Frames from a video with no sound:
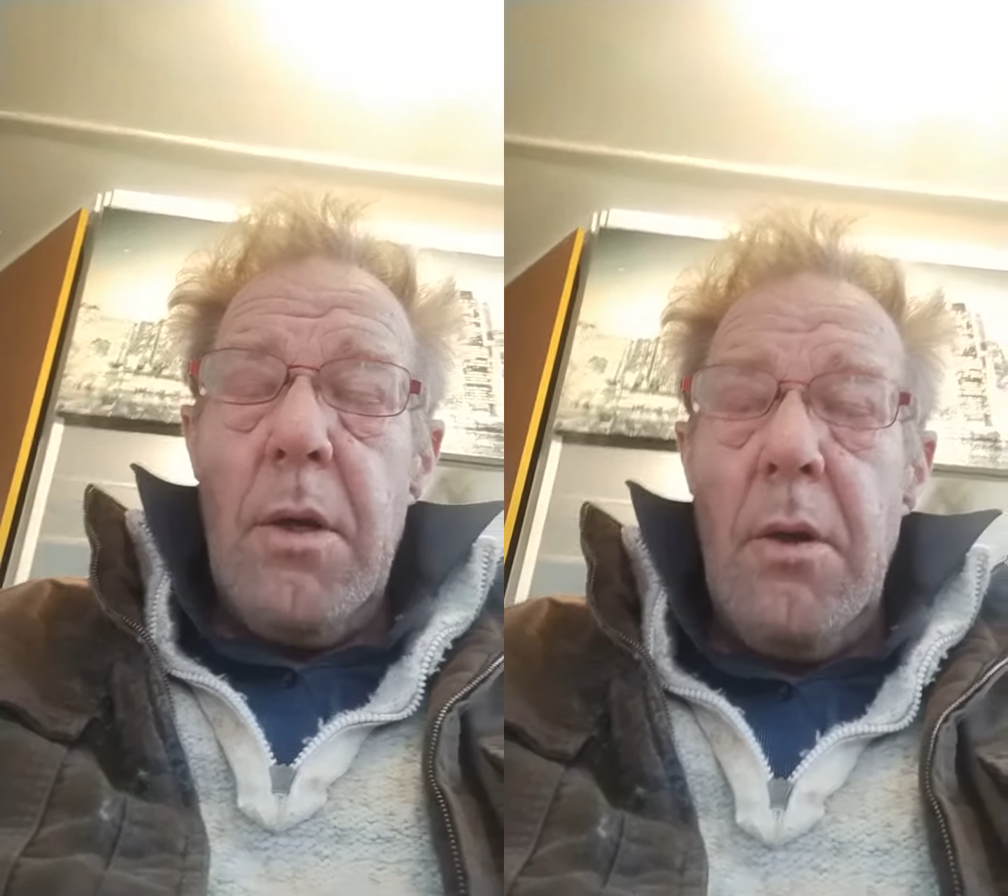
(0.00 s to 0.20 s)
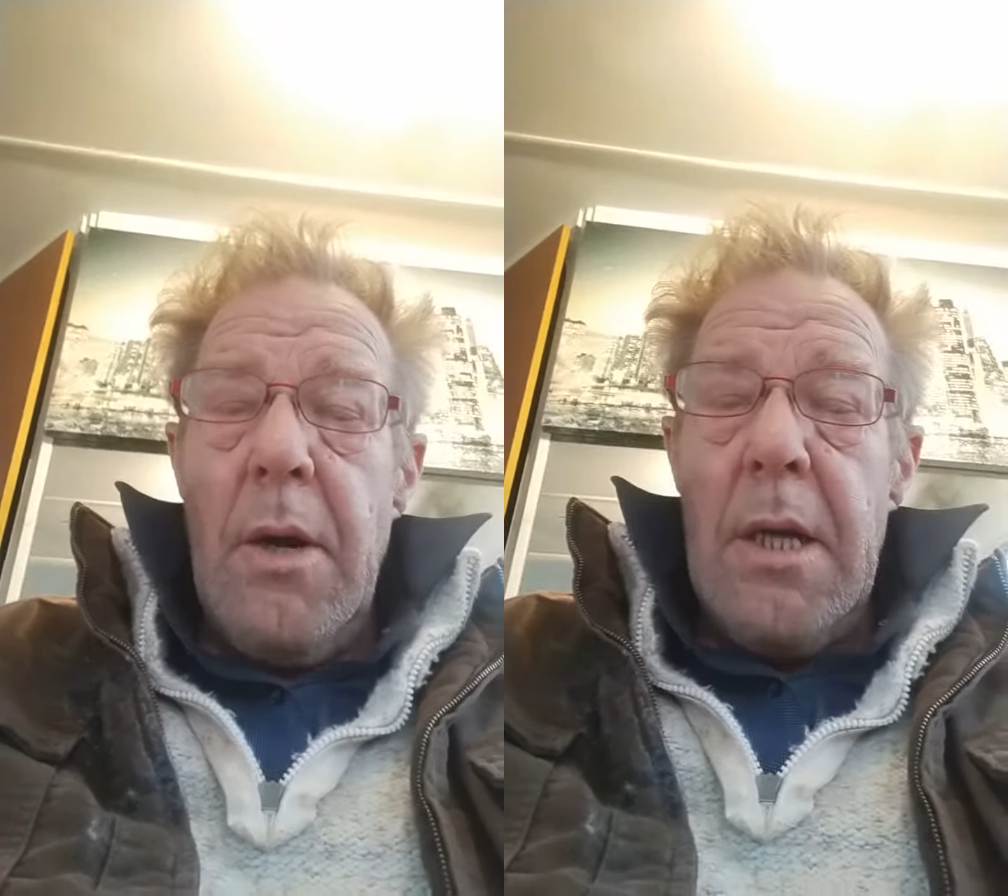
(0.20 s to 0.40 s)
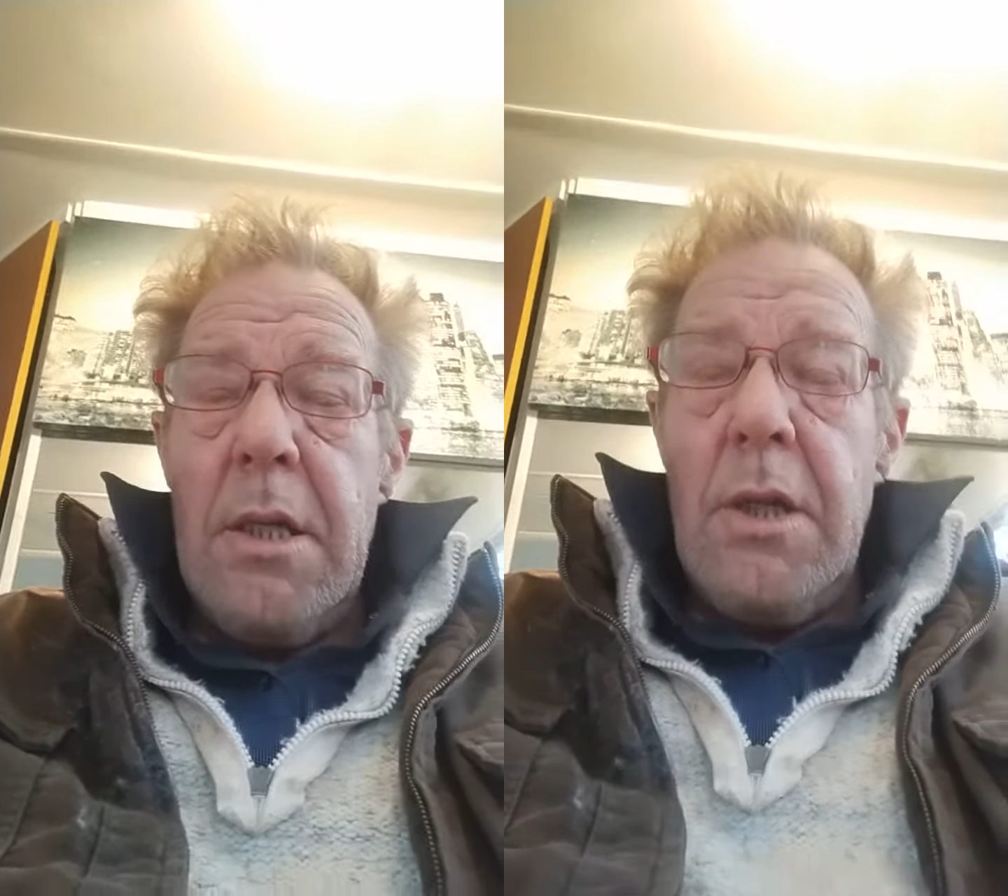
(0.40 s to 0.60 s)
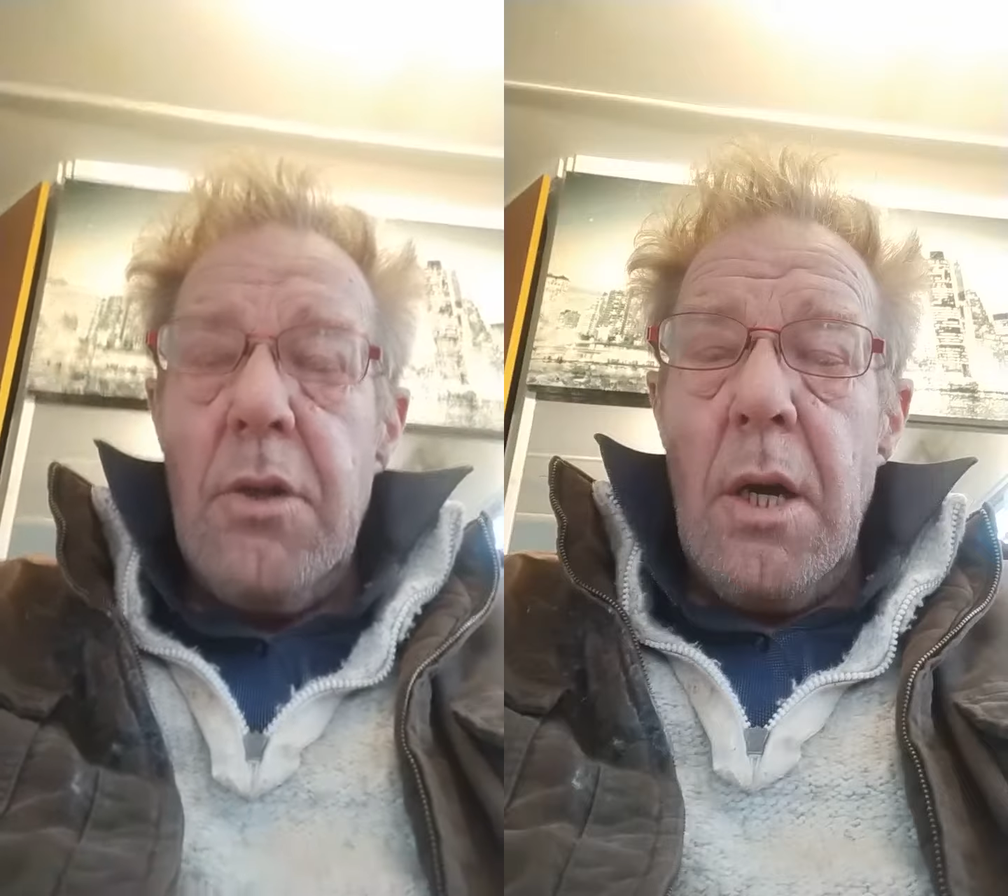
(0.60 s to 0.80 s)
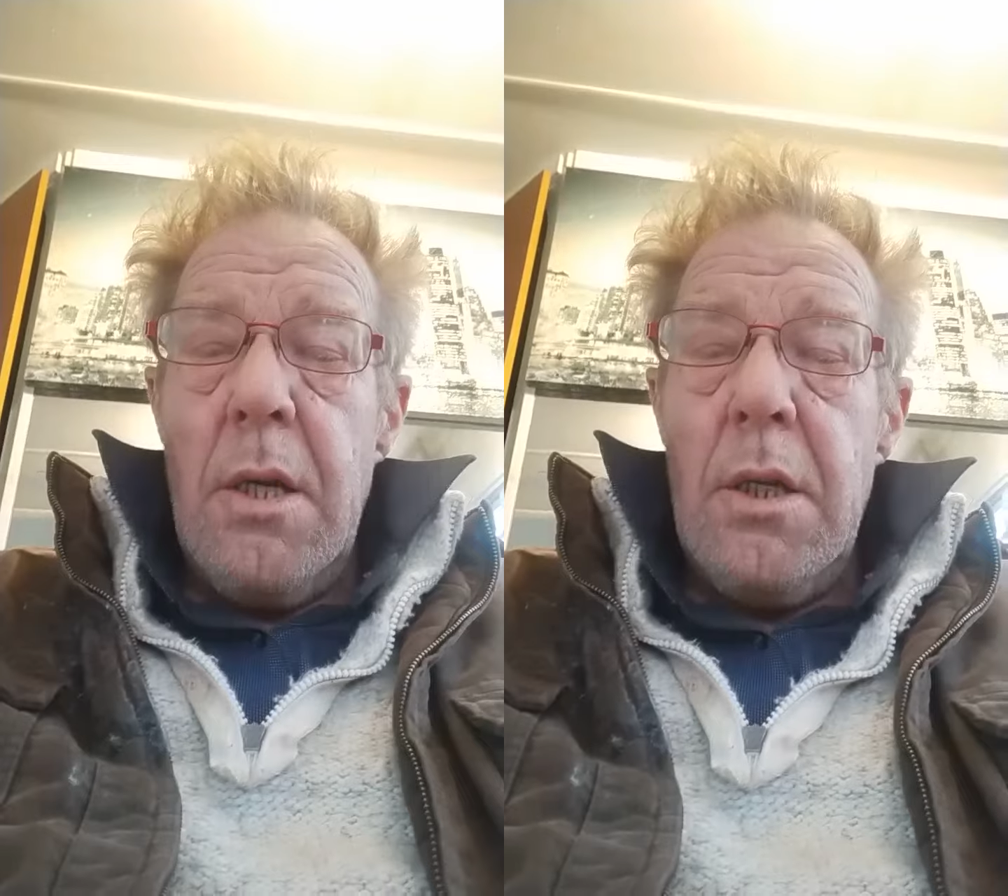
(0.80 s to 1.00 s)
you're actually
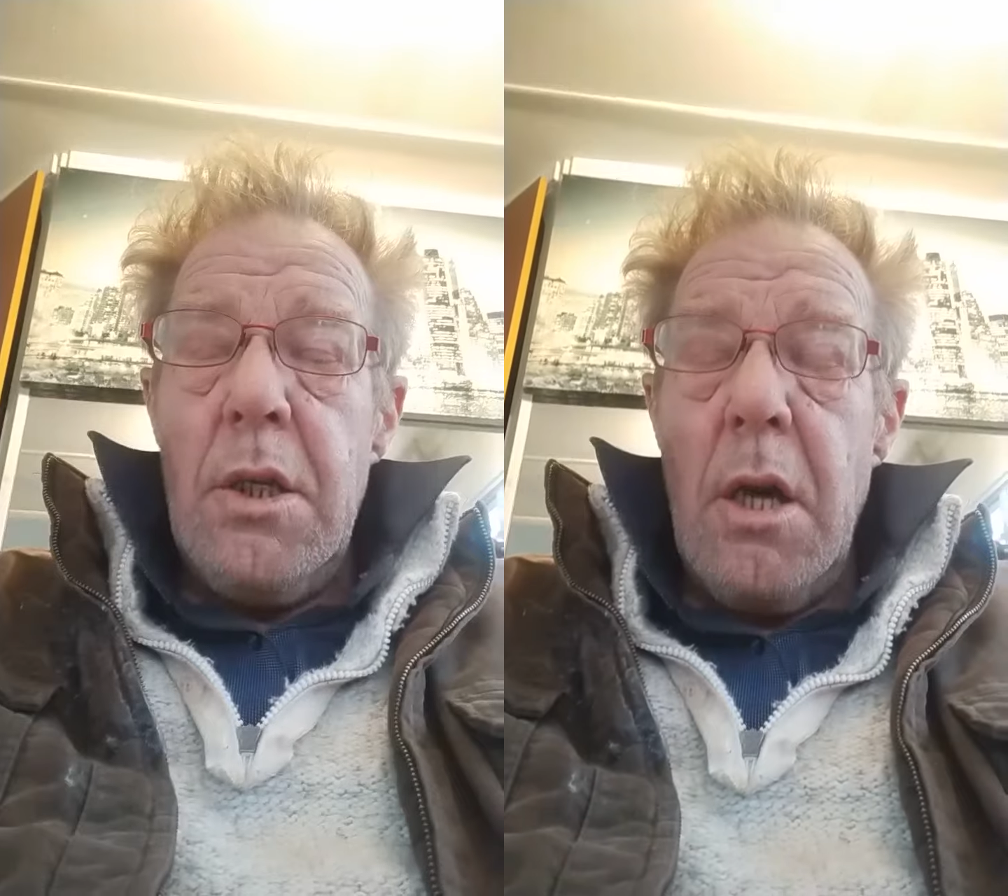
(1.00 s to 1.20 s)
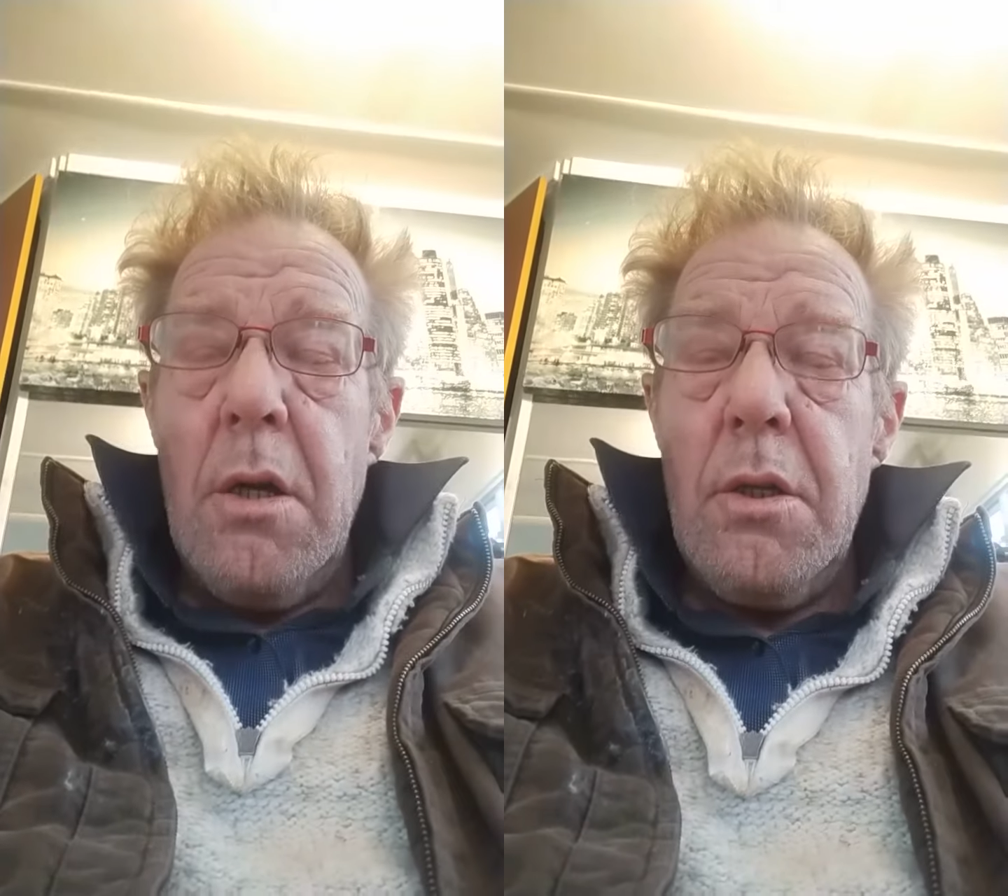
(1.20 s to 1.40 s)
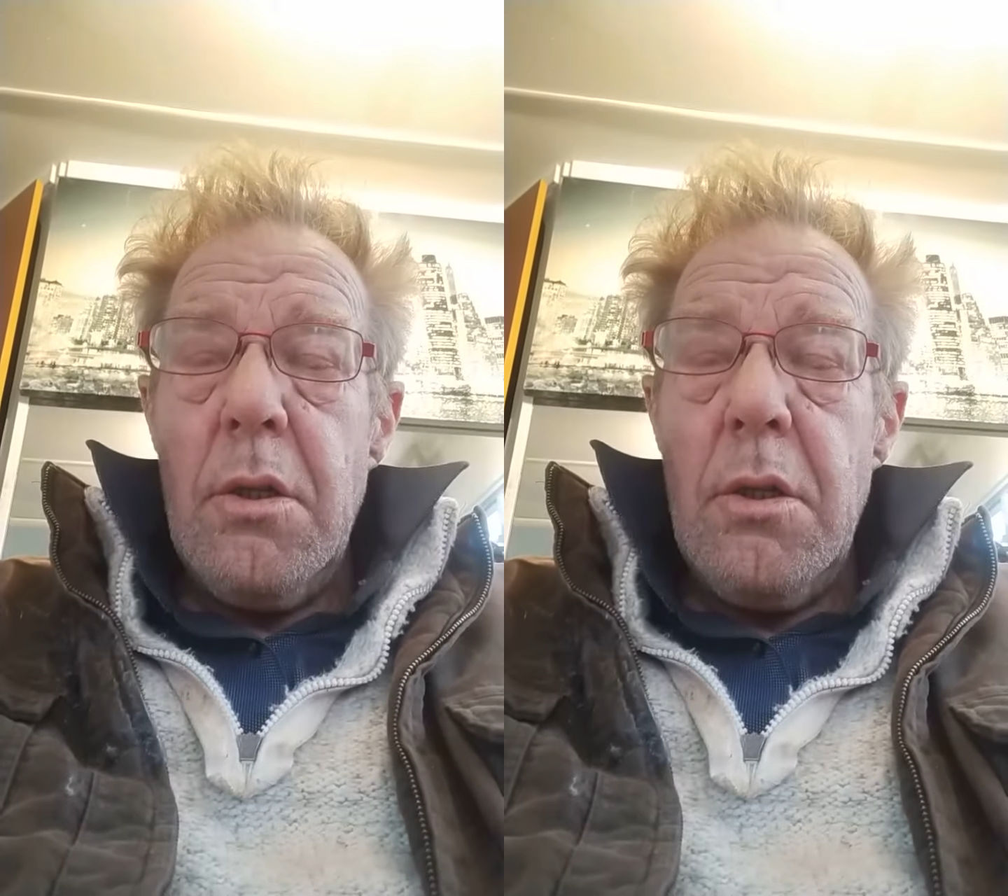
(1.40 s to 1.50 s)
trying to charge